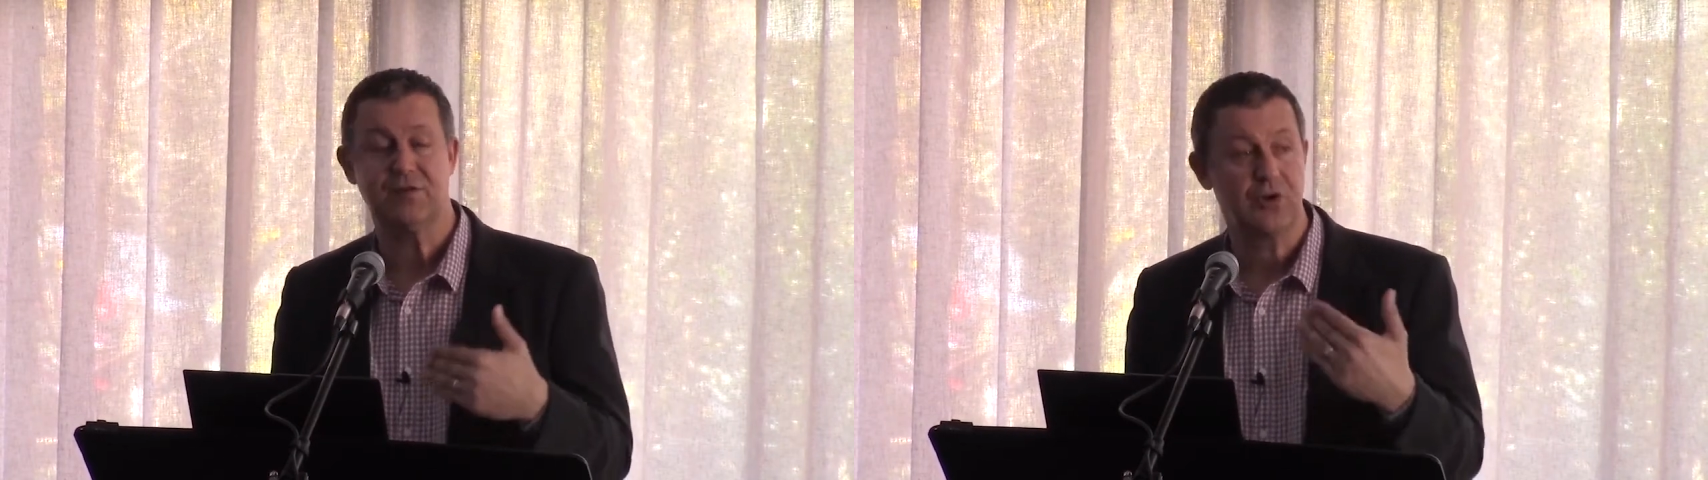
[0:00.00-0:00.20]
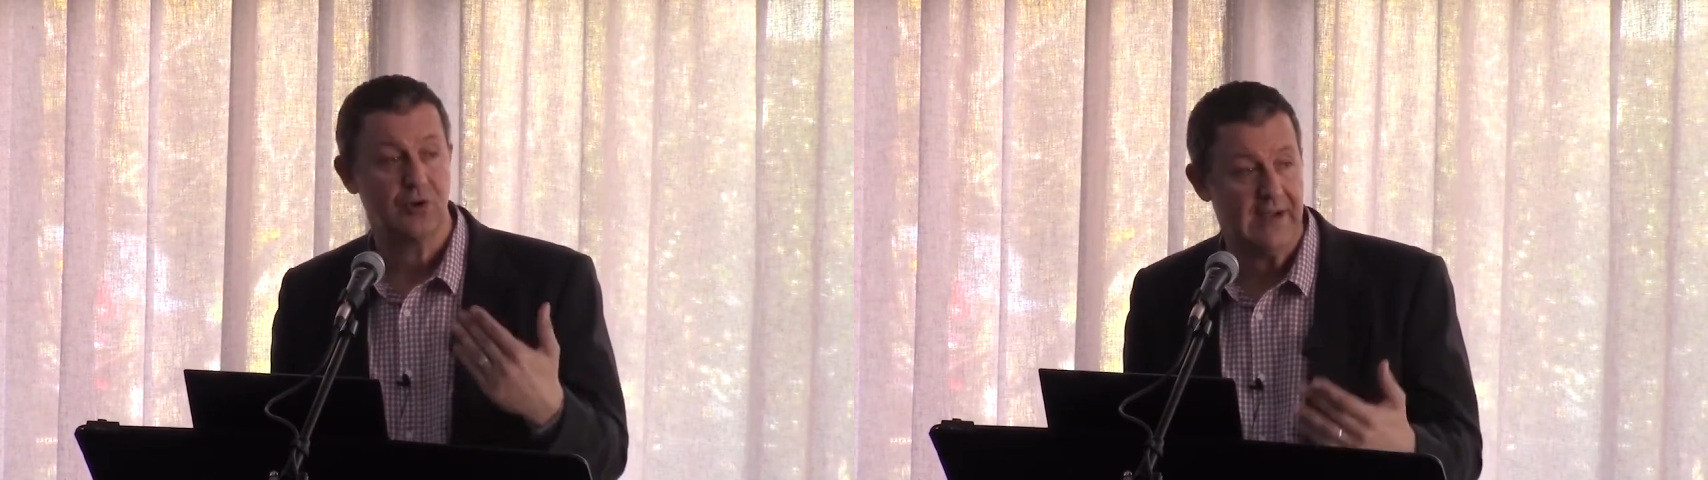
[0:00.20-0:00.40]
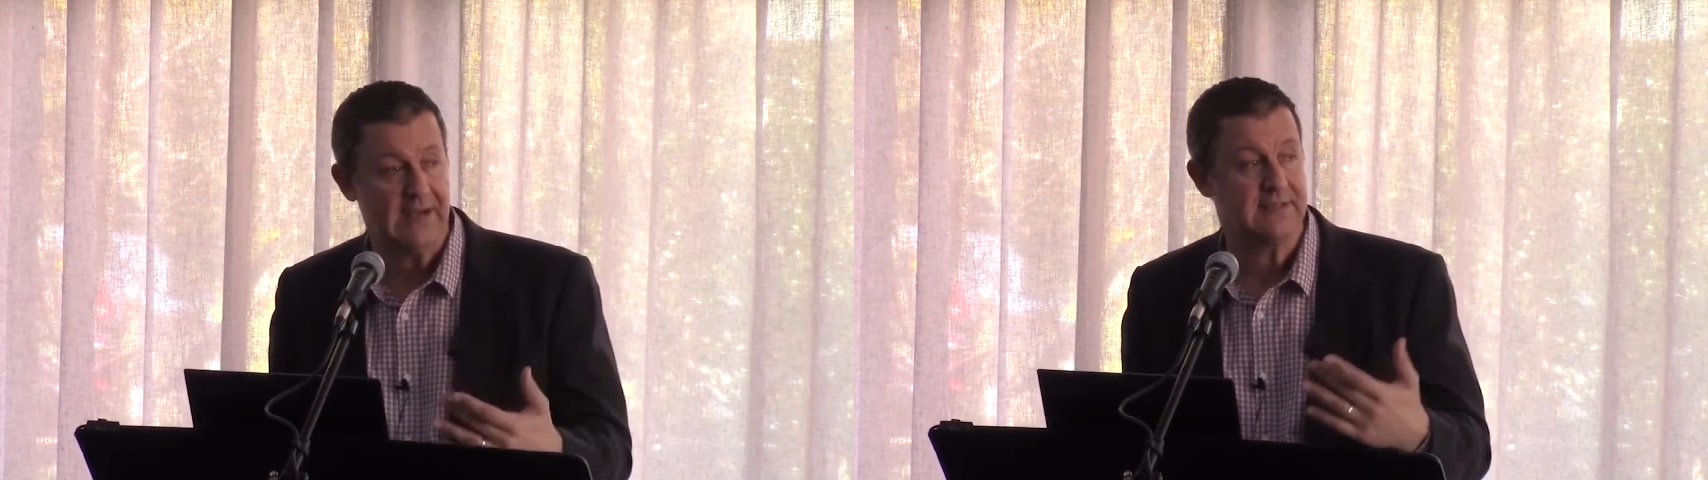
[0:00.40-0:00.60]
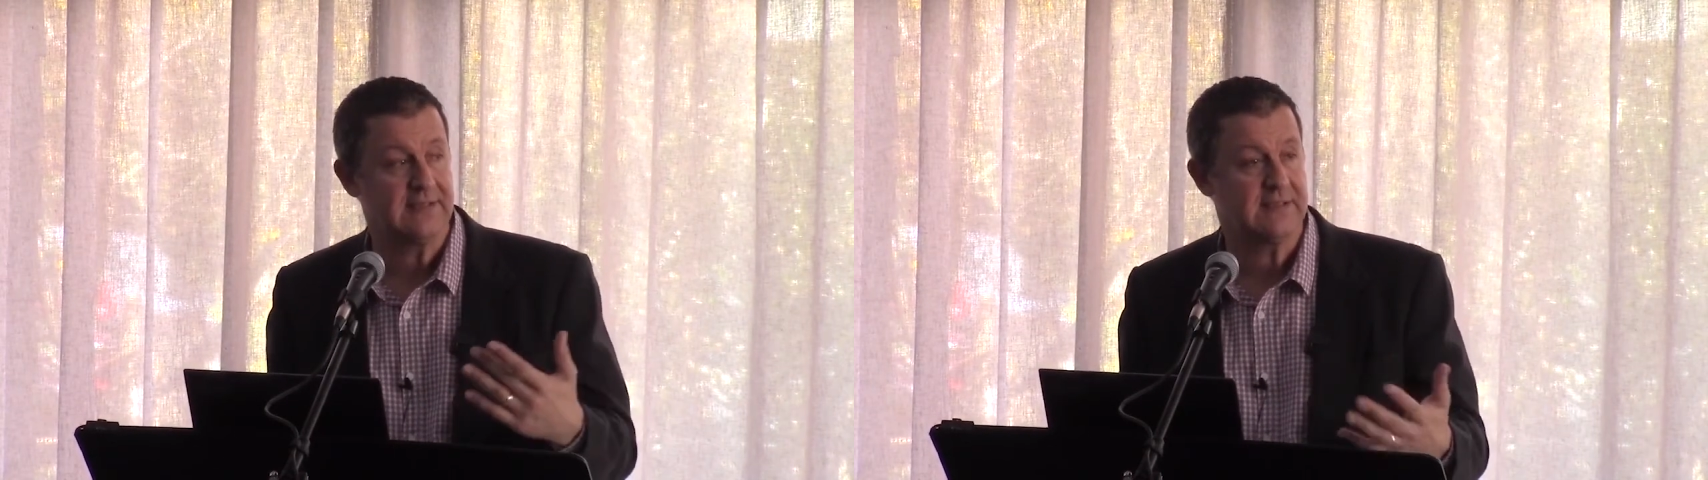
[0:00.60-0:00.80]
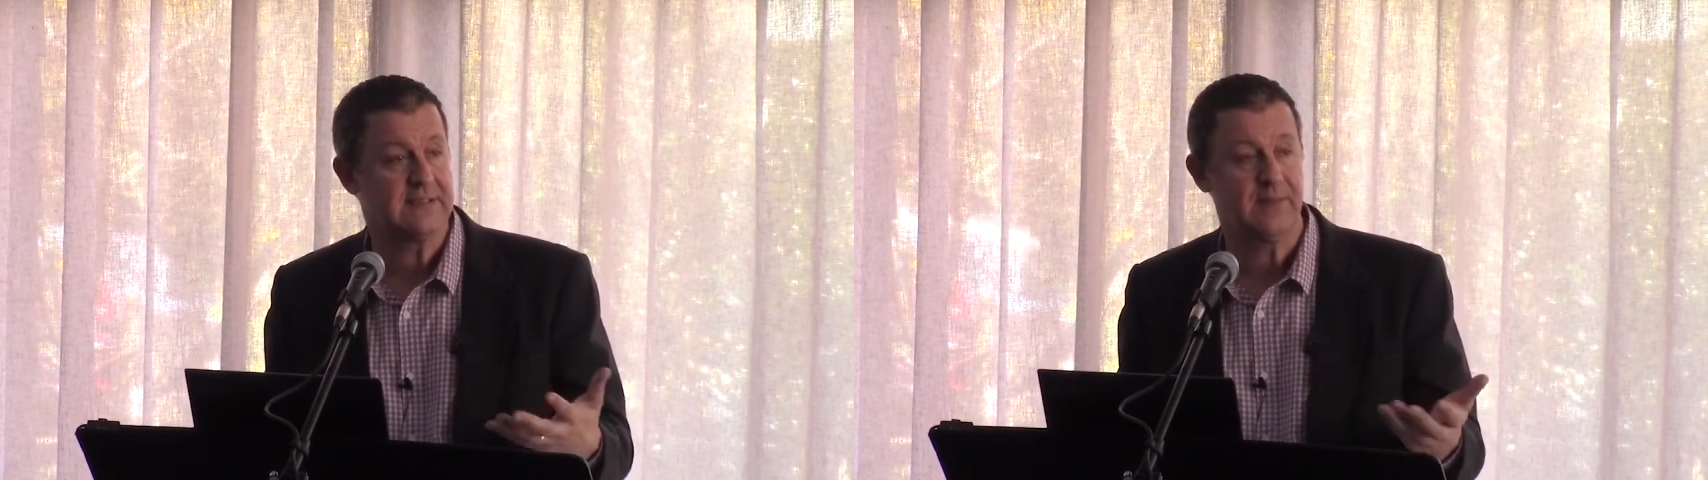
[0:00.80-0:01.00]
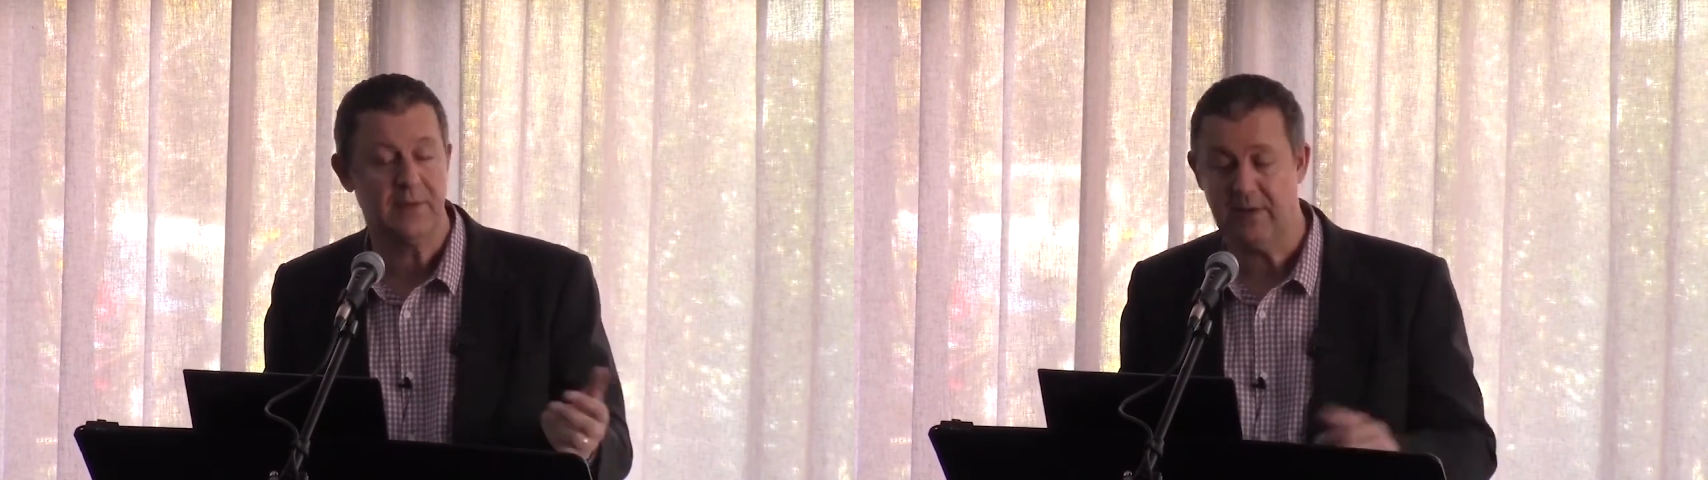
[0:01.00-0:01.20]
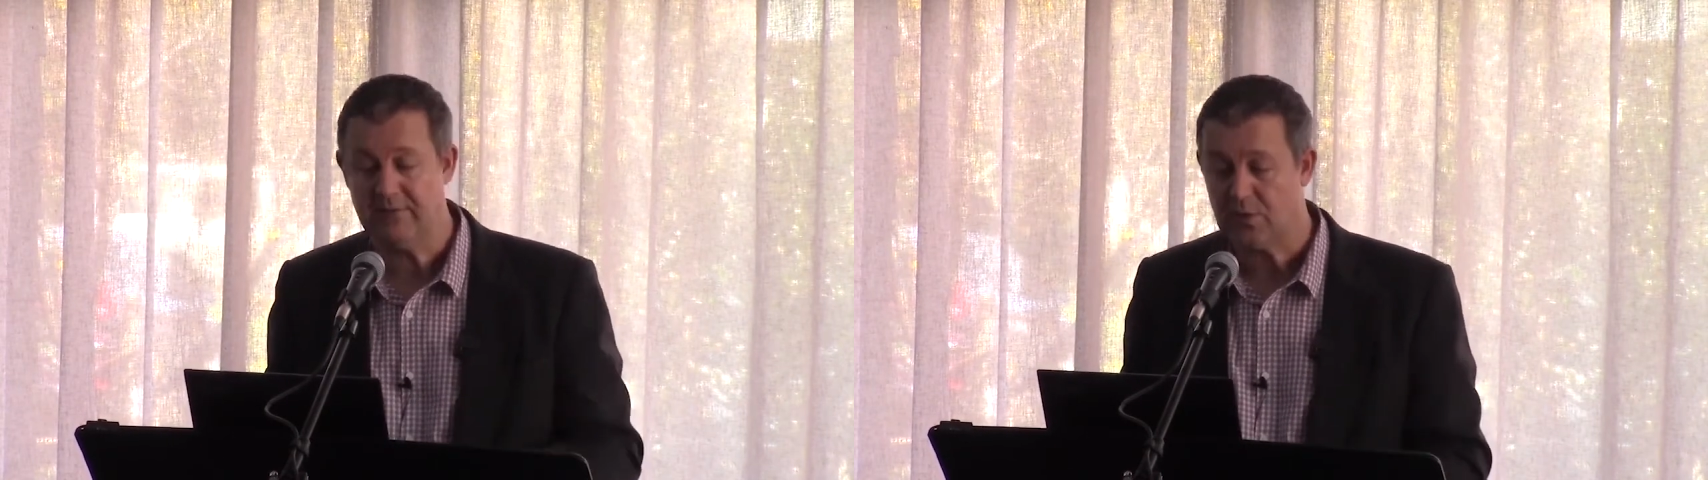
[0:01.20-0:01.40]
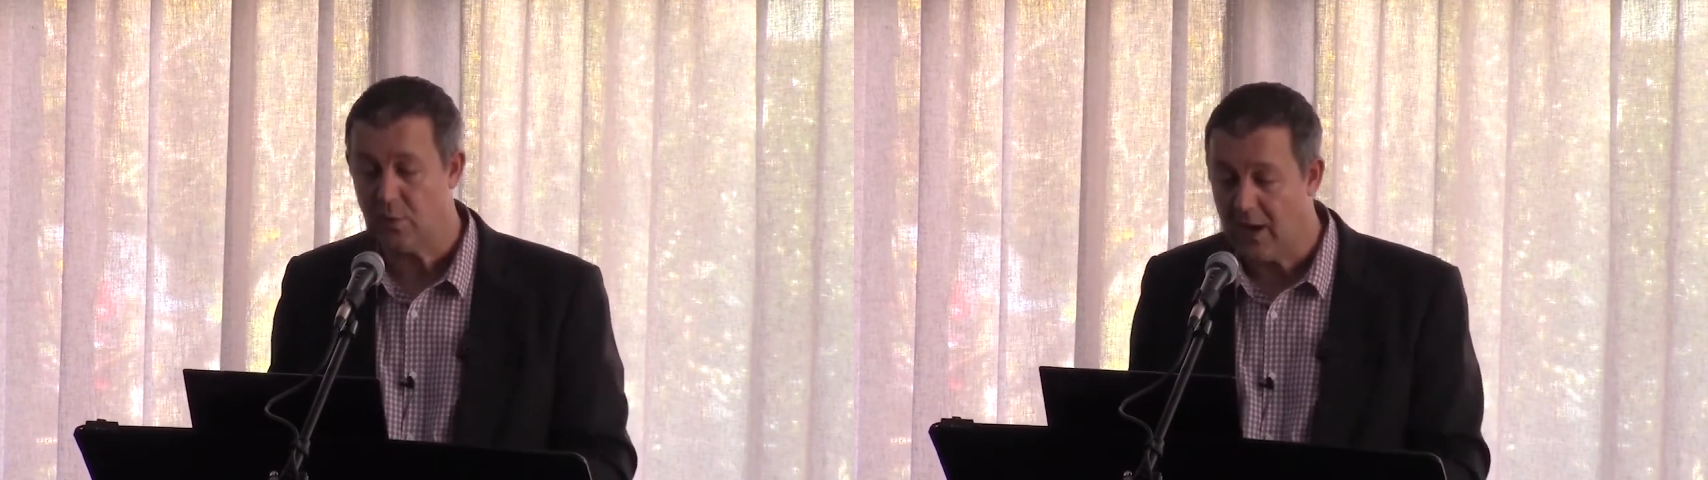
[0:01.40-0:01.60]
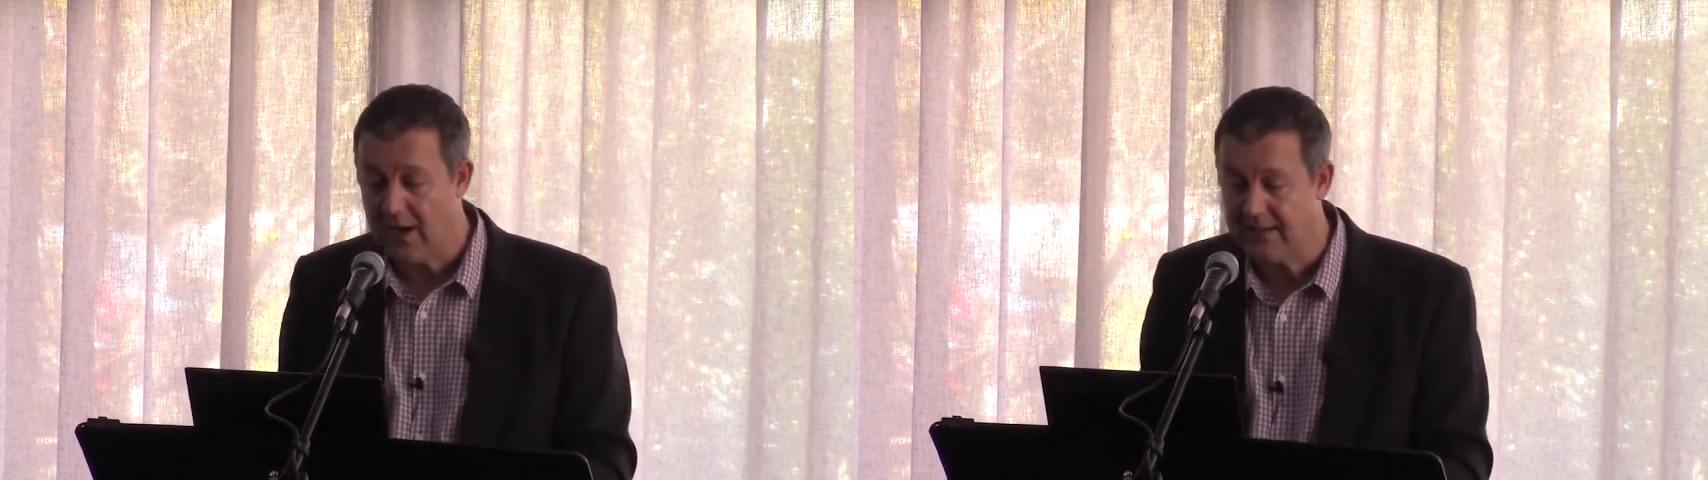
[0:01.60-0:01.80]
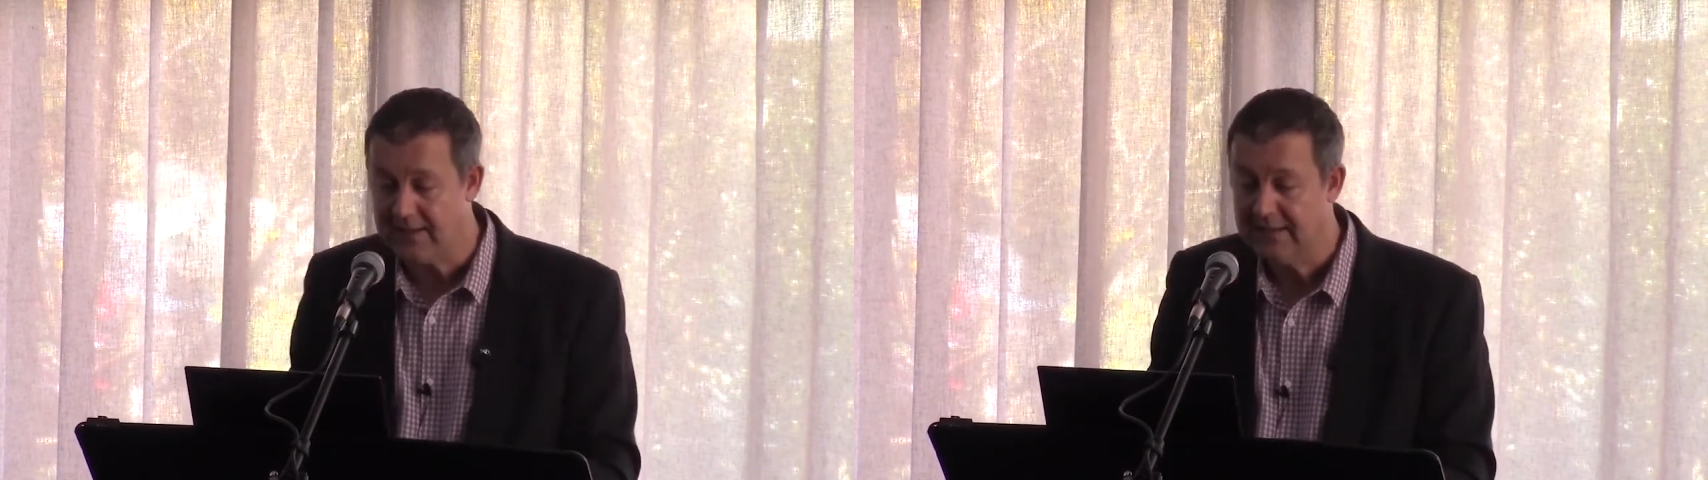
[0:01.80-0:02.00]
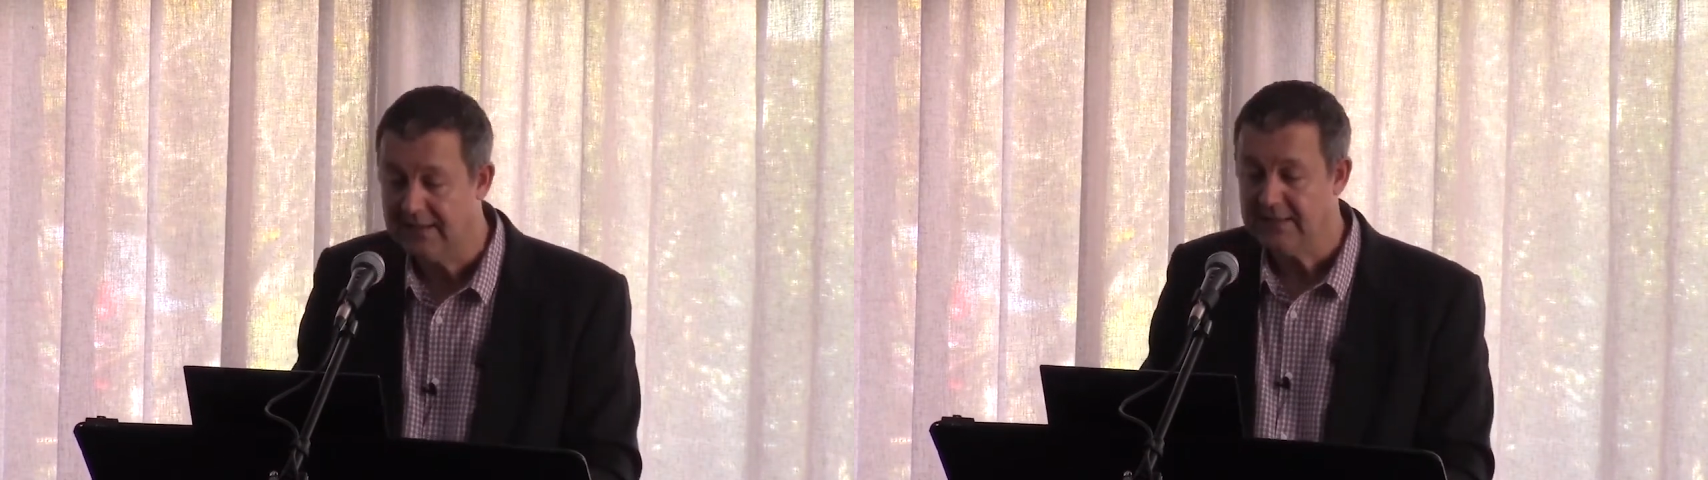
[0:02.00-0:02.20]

to correct and discipline when required.